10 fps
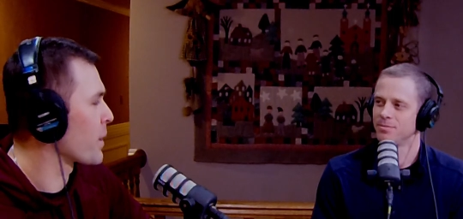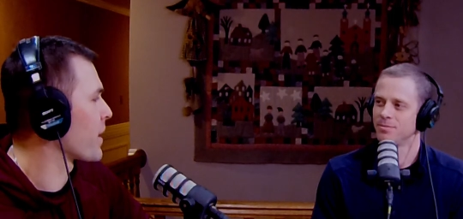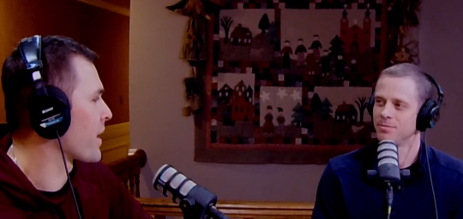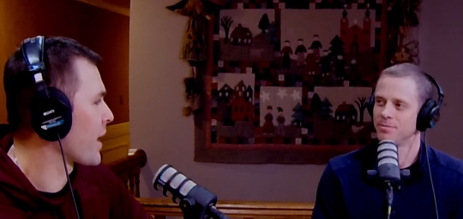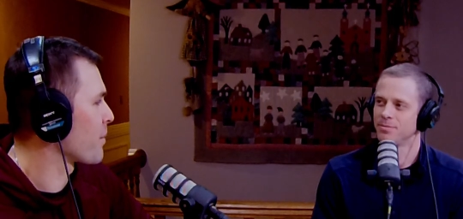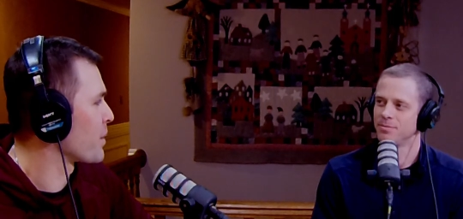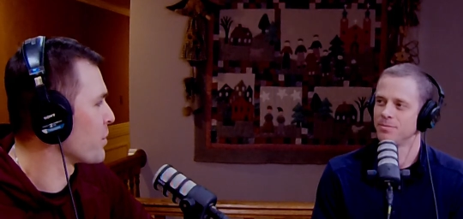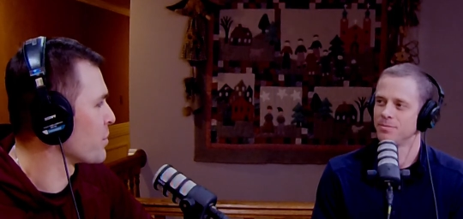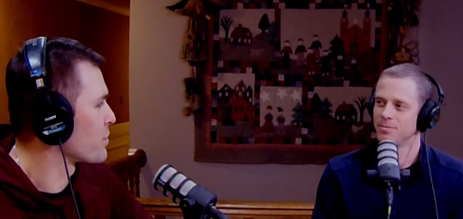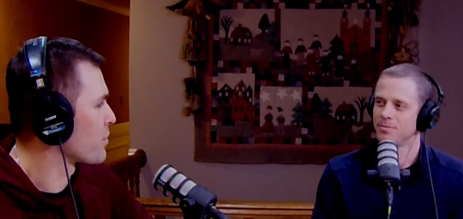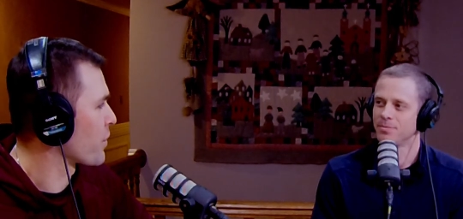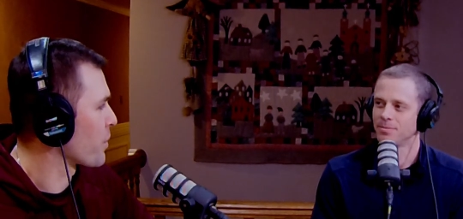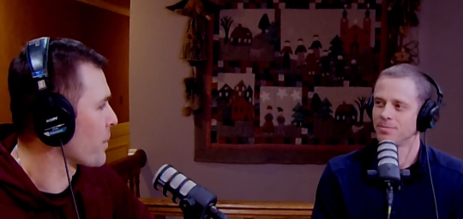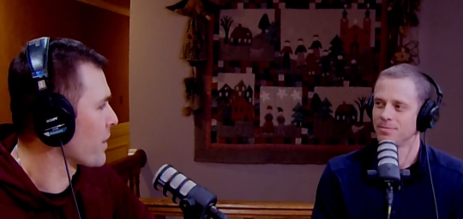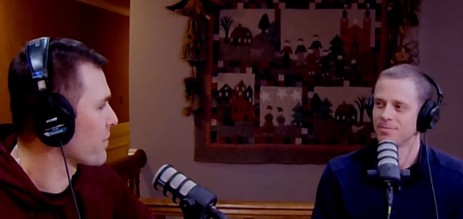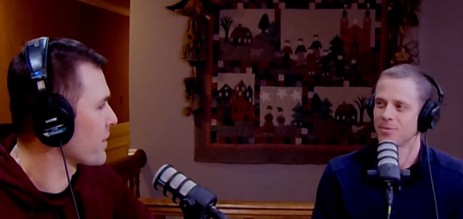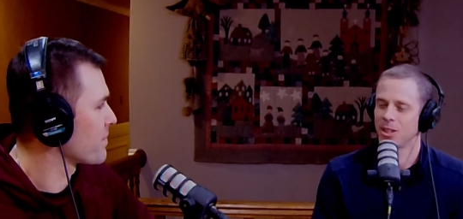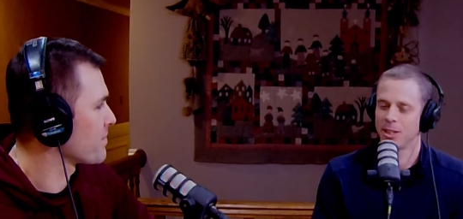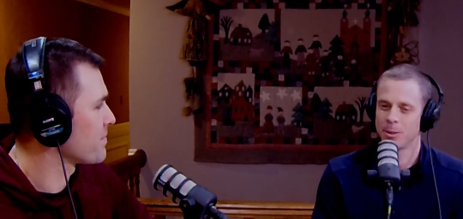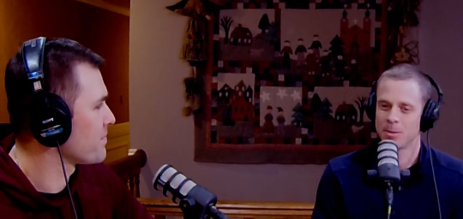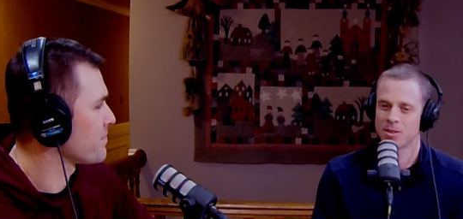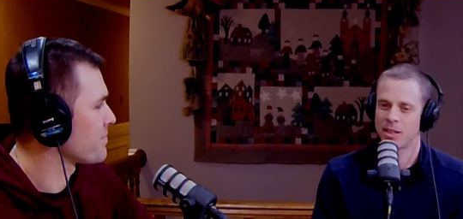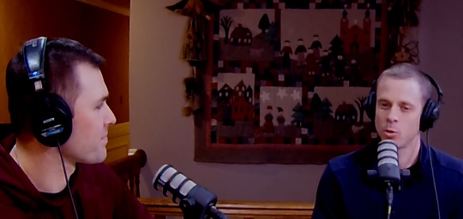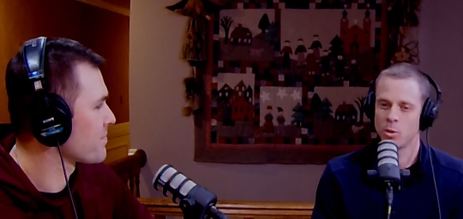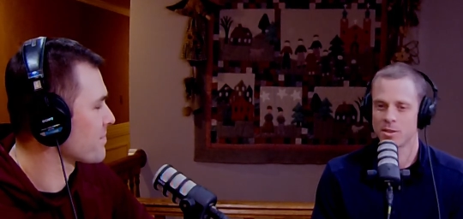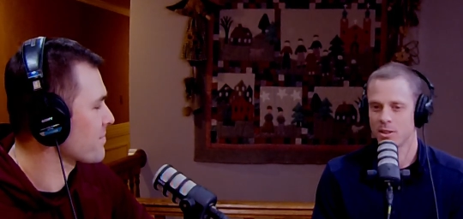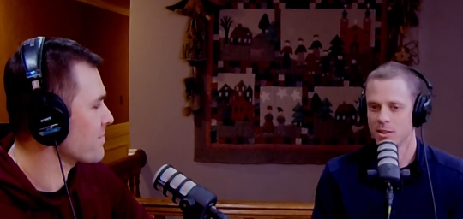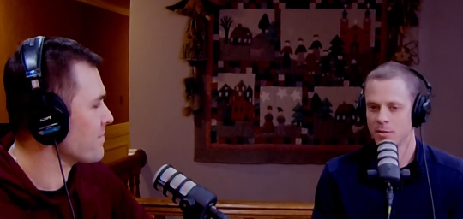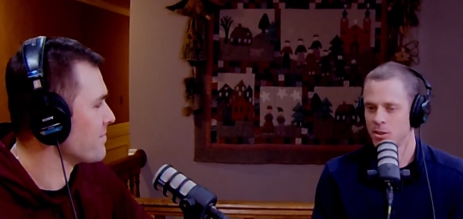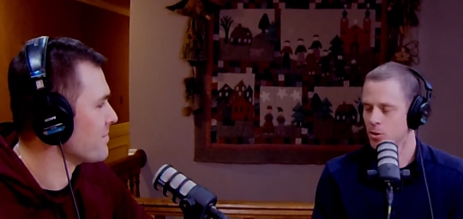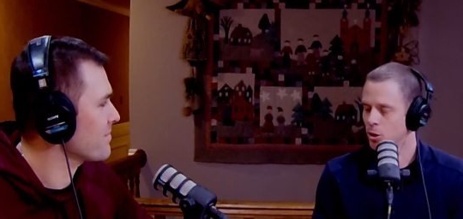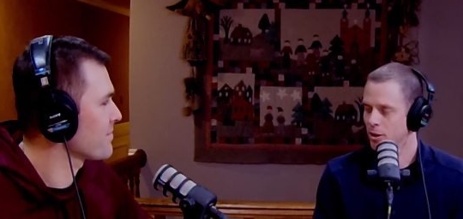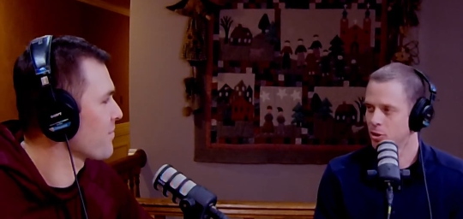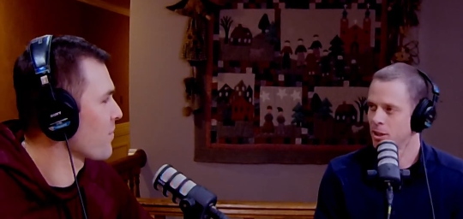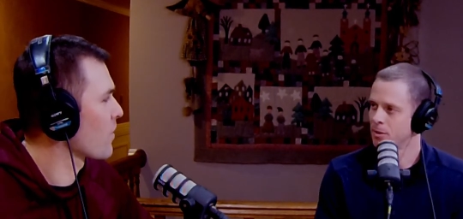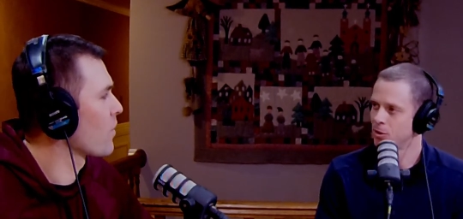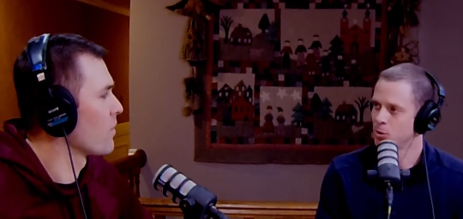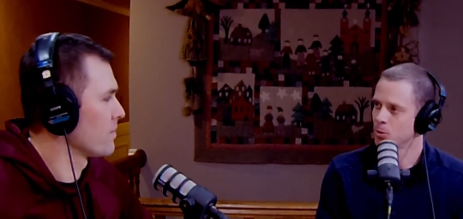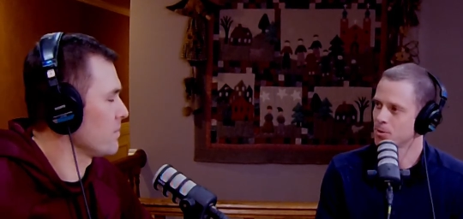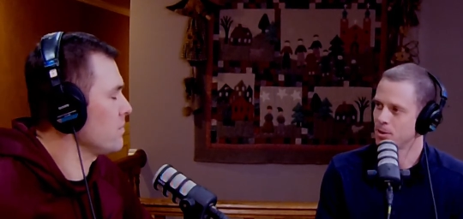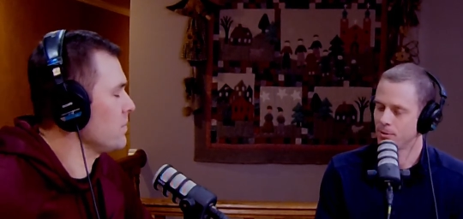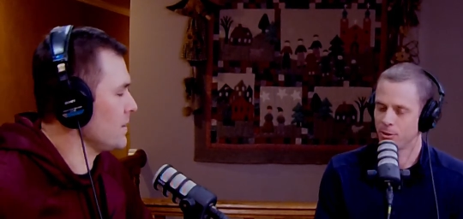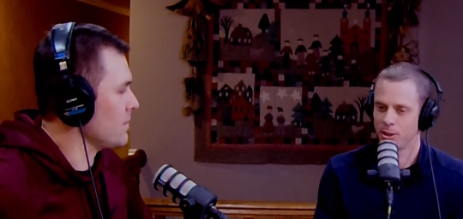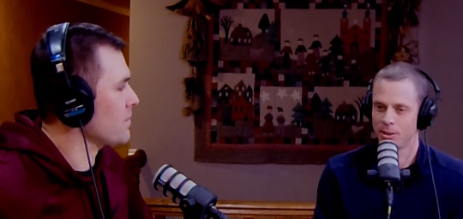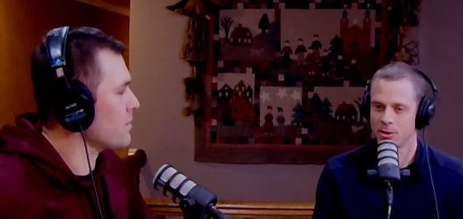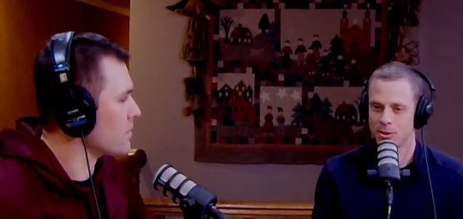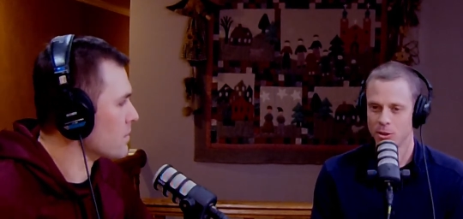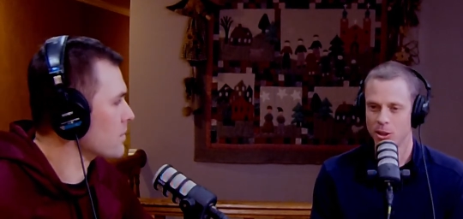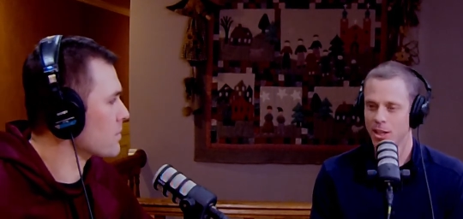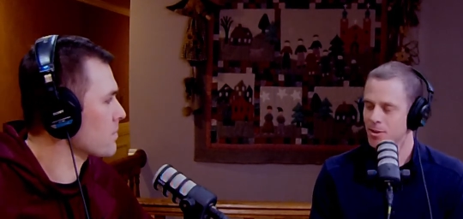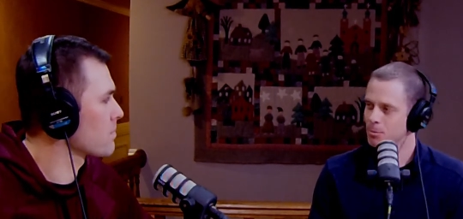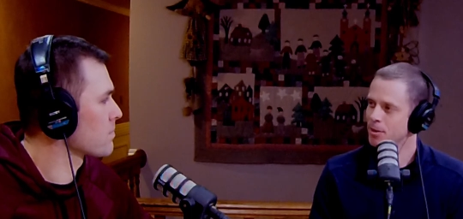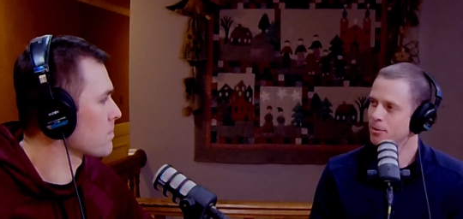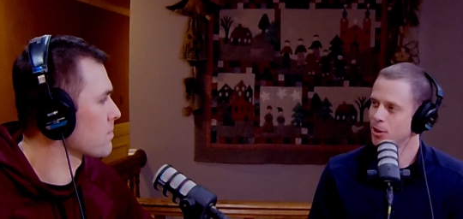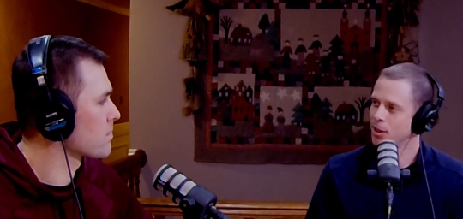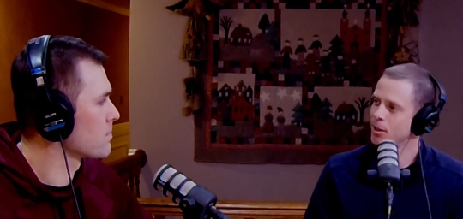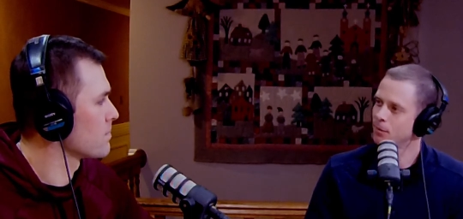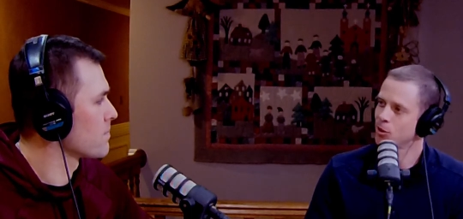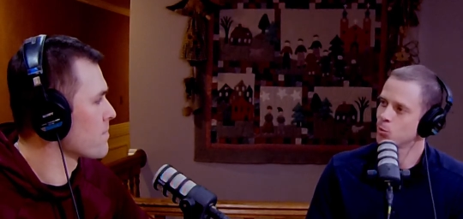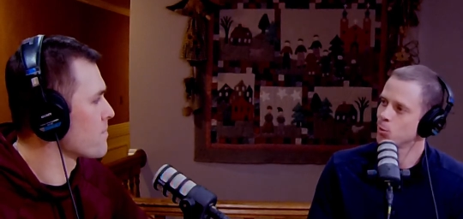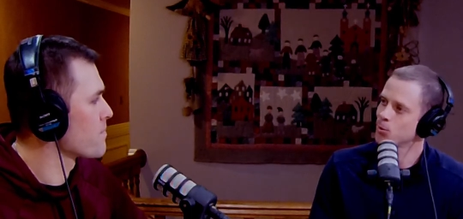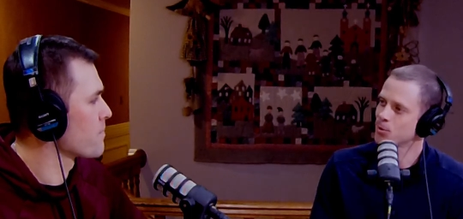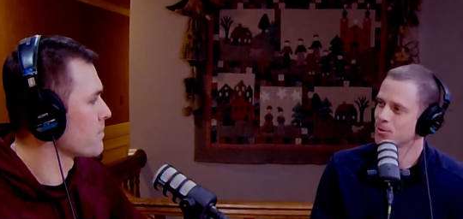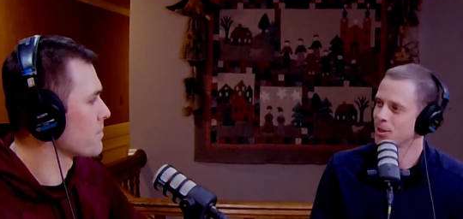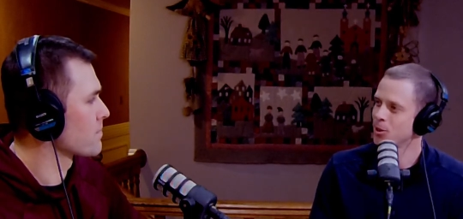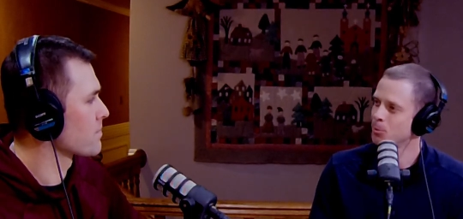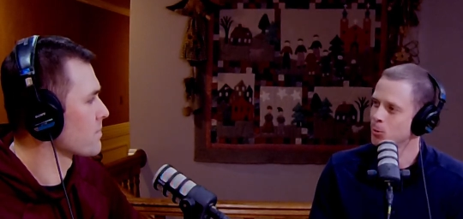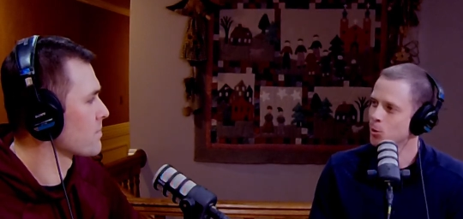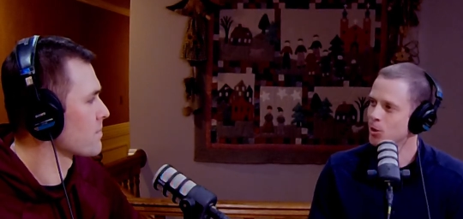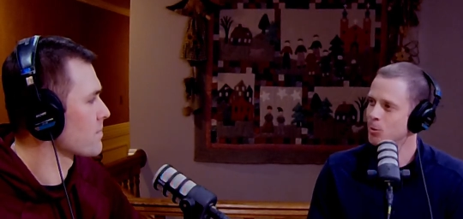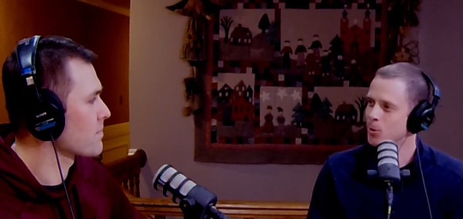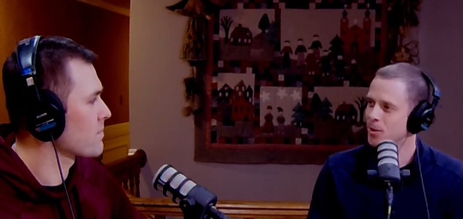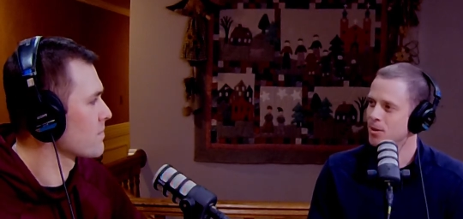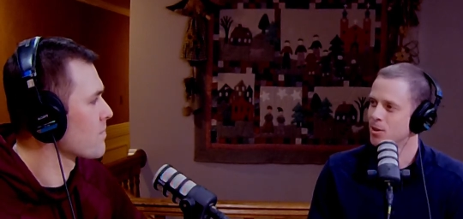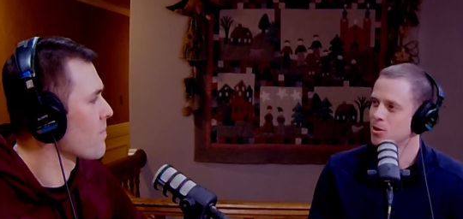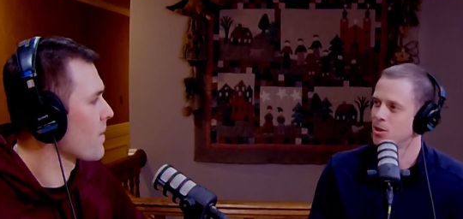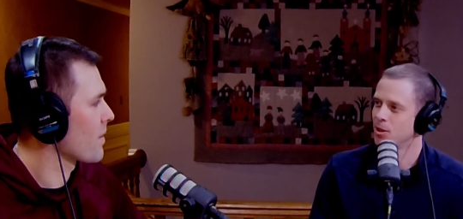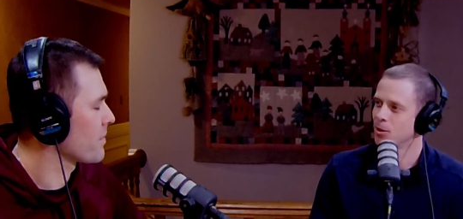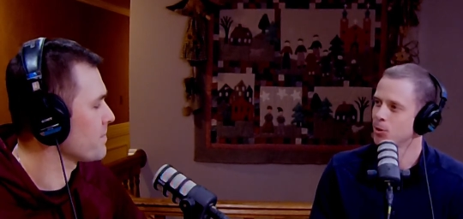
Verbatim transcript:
Speaker 1: but it can be used for your benefit. Yeah,
Speaker 2: it's never one size fits all. Every individual is different, and so you got some different individuals that you'll be working with this year,